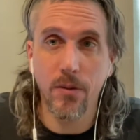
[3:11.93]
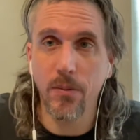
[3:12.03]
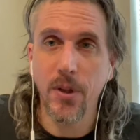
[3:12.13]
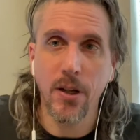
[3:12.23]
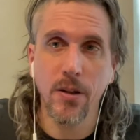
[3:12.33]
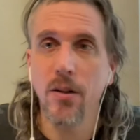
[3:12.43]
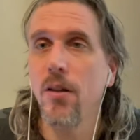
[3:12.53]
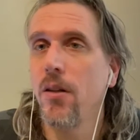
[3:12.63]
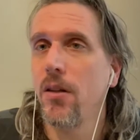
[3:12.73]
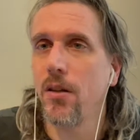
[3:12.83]
than
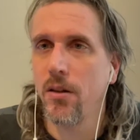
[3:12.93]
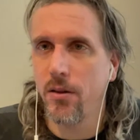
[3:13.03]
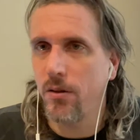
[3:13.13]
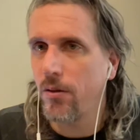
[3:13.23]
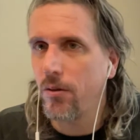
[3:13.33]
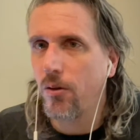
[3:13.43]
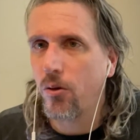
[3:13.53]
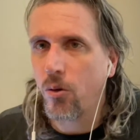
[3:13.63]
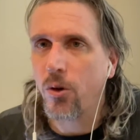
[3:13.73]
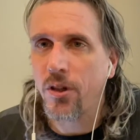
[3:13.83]

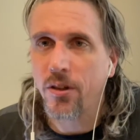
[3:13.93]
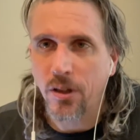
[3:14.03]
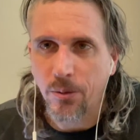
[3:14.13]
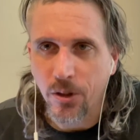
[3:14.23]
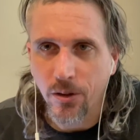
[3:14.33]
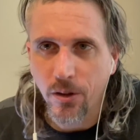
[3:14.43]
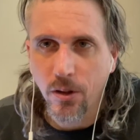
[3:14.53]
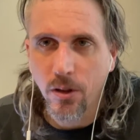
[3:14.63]
Ortiz's options.